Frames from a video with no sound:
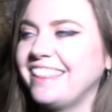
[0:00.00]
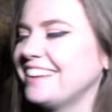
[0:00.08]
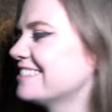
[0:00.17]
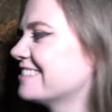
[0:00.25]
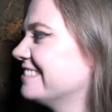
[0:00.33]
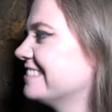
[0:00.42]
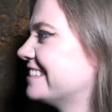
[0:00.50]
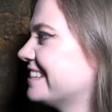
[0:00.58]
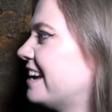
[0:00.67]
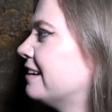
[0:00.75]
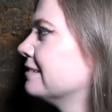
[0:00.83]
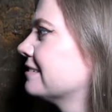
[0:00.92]
that sure
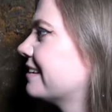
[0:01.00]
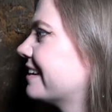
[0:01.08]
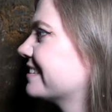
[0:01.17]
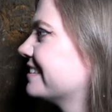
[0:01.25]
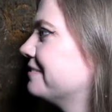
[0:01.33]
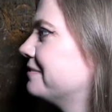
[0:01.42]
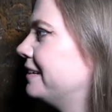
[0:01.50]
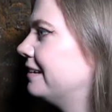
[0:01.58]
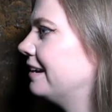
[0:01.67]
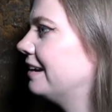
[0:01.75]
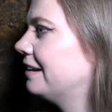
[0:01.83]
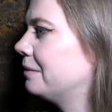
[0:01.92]
sounds like
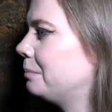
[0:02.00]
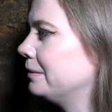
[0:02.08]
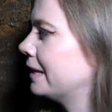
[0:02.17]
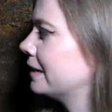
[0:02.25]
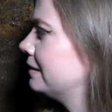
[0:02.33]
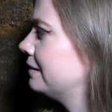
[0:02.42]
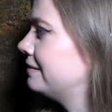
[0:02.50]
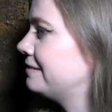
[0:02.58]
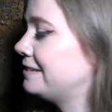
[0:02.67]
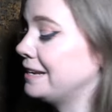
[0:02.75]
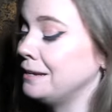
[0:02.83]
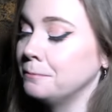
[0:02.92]
something a bloody
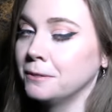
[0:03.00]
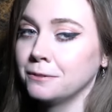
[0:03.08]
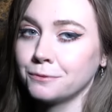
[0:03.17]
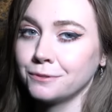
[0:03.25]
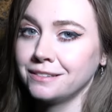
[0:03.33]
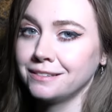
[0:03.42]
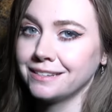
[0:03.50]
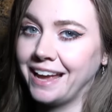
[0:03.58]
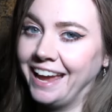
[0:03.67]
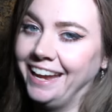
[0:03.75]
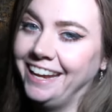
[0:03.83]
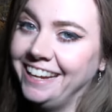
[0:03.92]
demon would
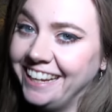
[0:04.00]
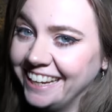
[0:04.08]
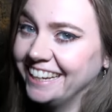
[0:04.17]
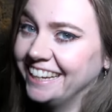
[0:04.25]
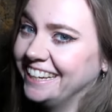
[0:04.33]
say.